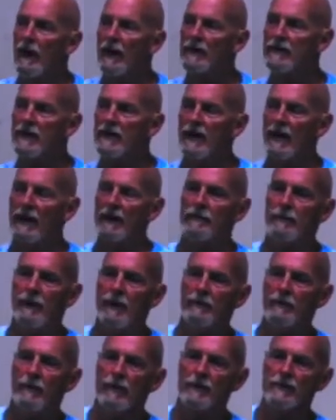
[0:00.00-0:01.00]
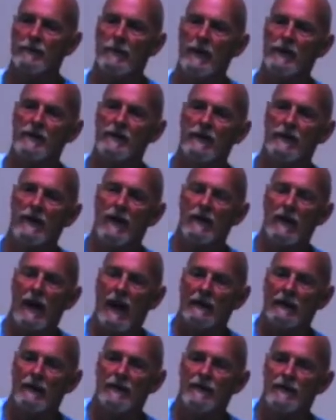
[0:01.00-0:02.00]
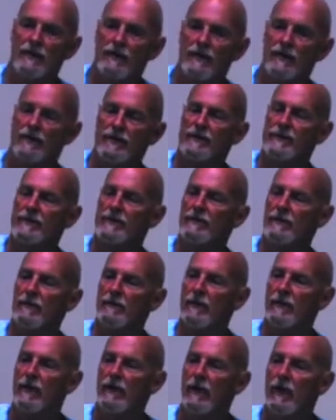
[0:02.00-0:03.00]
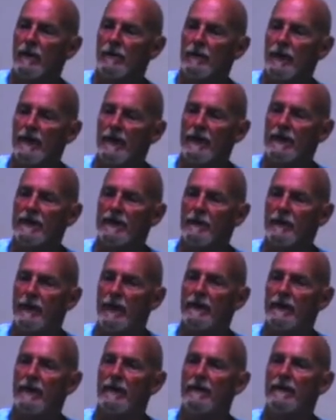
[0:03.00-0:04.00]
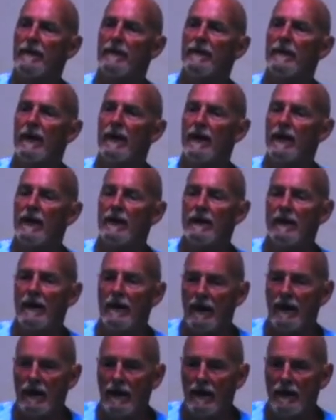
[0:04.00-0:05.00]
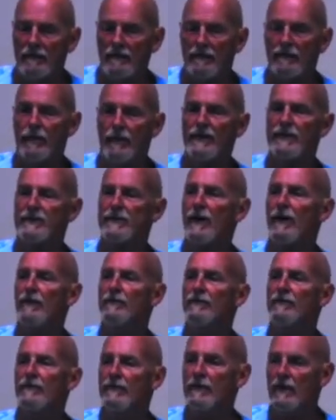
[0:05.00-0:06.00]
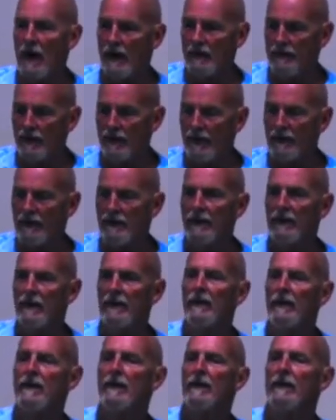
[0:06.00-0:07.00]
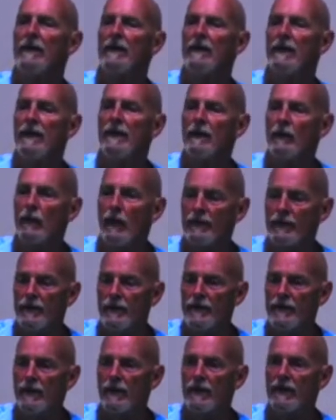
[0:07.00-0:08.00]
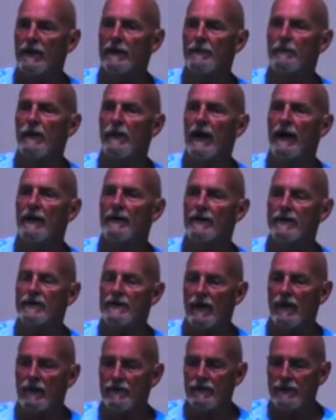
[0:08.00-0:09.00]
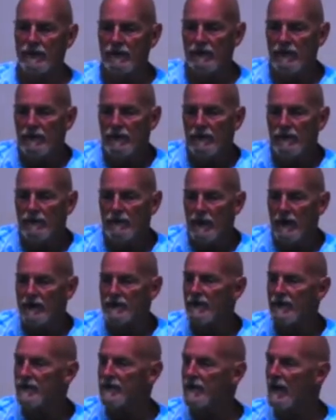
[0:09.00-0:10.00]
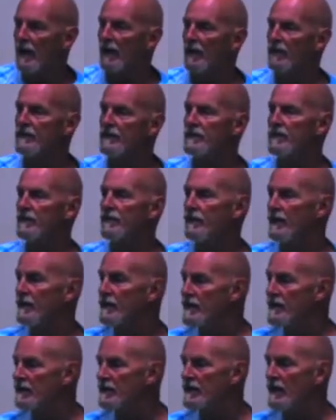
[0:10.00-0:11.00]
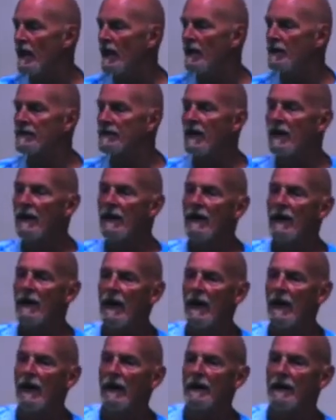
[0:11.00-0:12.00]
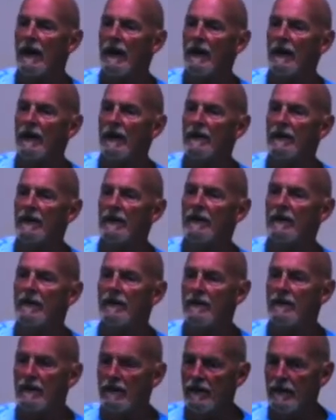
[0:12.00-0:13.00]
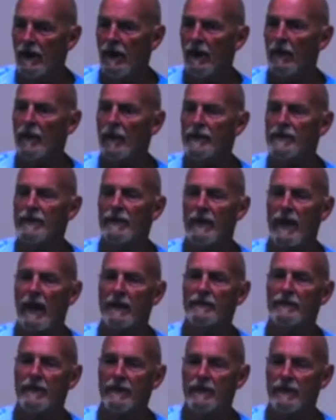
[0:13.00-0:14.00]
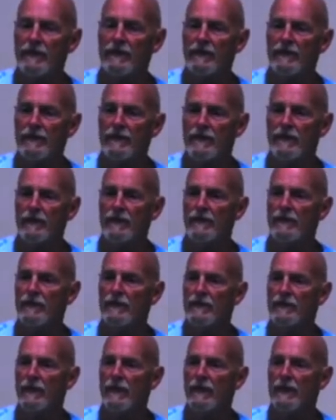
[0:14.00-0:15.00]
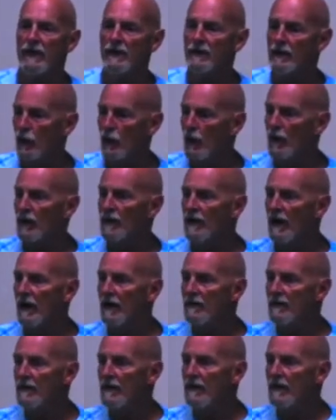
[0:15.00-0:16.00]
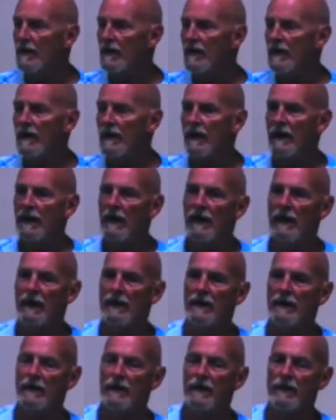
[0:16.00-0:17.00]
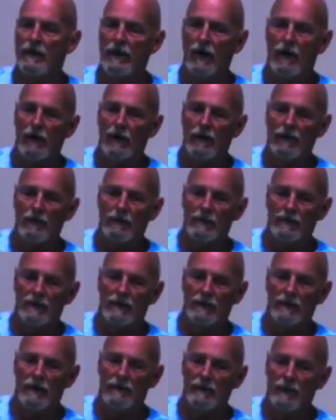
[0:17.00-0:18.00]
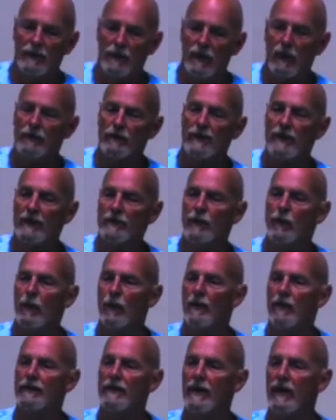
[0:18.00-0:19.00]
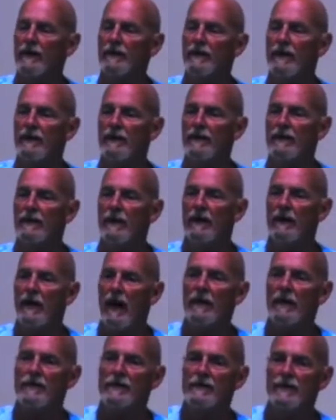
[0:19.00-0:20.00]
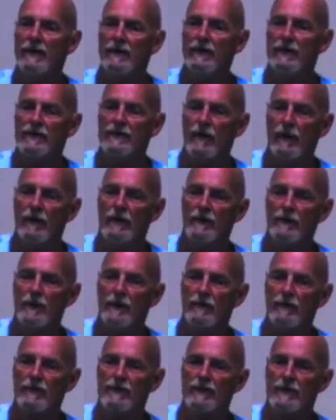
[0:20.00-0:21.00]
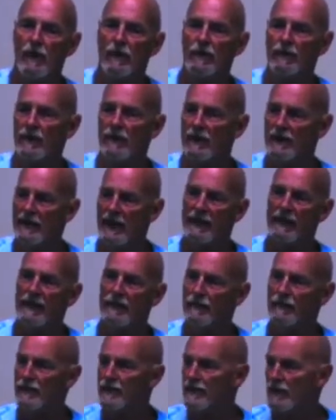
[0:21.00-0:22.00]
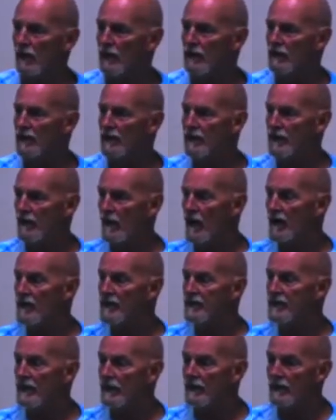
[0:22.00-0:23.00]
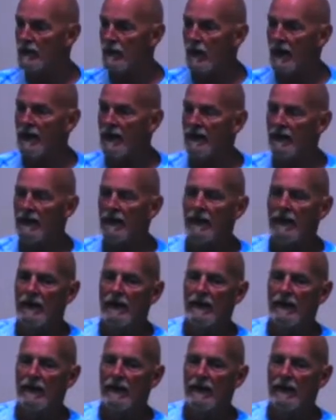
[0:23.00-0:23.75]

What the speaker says: Educated people, especially young college students, you know, are pretty independent and pretty self-confident in what they're doing and applying themselves. You dress yourselves, you feed yourselves, and you know what you have to do to get the work done. And you know, if you don't get the work done, then obviously there's going to be a result, a negative result, as far as the grade